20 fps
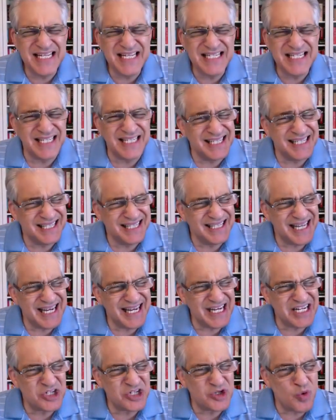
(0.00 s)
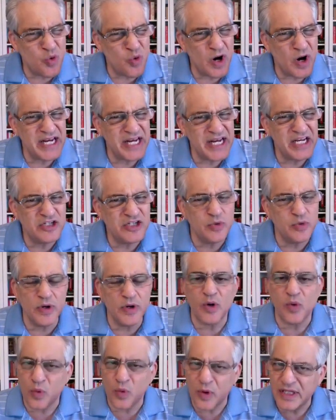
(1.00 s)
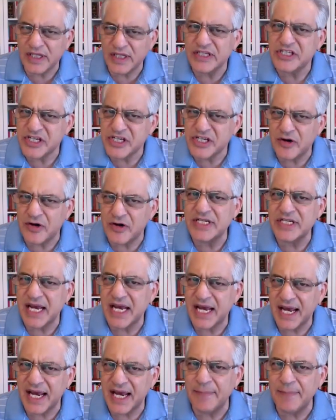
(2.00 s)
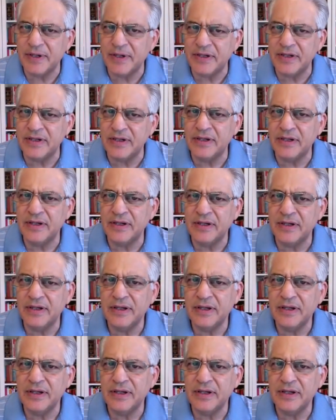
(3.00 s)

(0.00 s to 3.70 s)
to late 20s when it really started to happen.